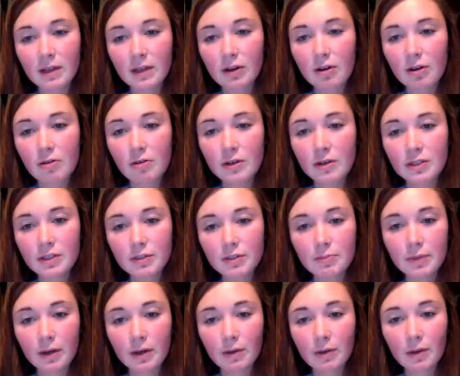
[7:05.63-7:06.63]
and do
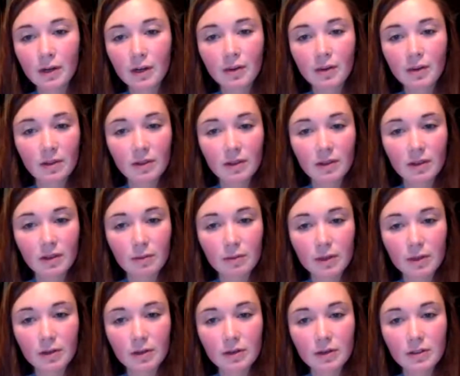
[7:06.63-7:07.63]
peer work with the
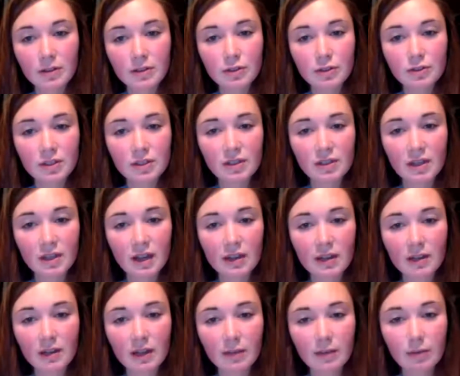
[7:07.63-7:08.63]
computers using that
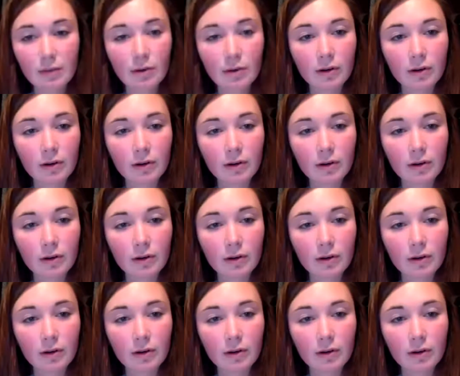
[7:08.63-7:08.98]
like program.